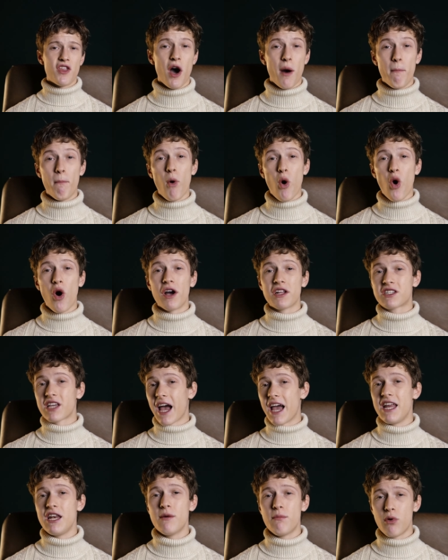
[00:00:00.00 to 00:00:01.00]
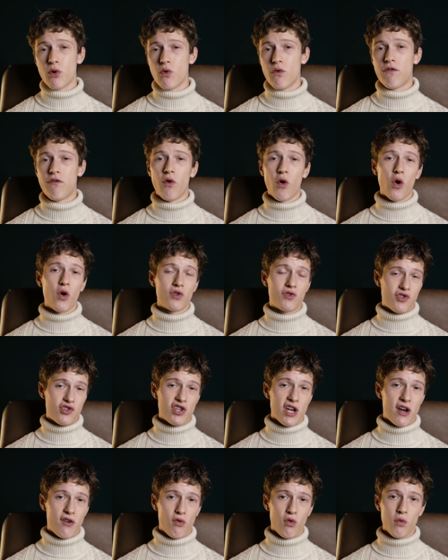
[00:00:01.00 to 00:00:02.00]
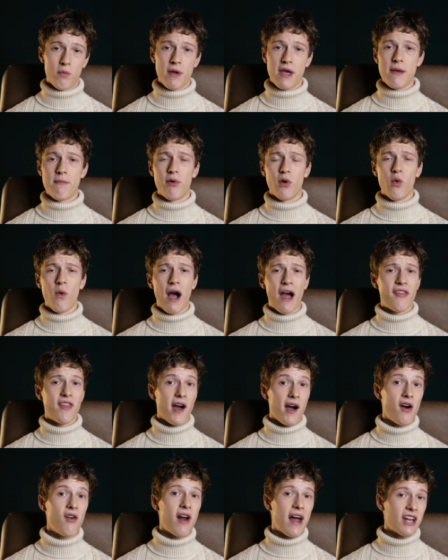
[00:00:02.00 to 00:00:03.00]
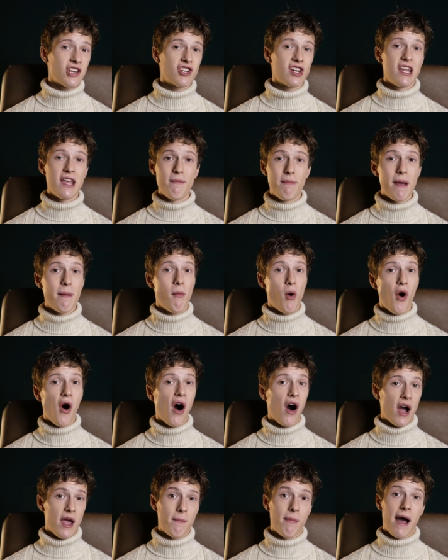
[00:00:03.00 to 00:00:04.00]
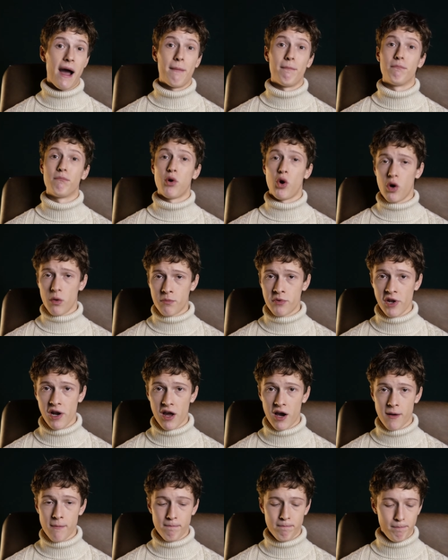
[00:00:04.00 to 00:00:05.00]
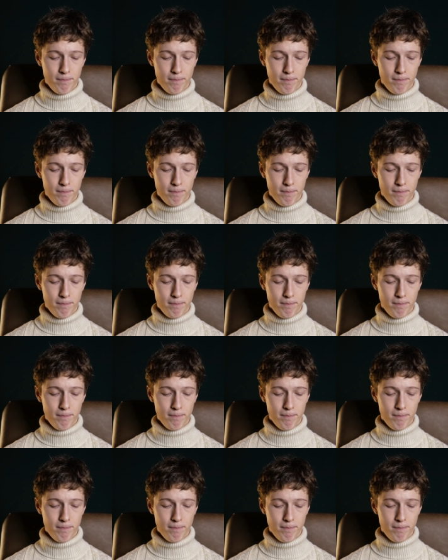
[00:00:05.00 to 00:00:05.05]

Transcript: that are more attainable for general people and that are actually a bit more hype and popular.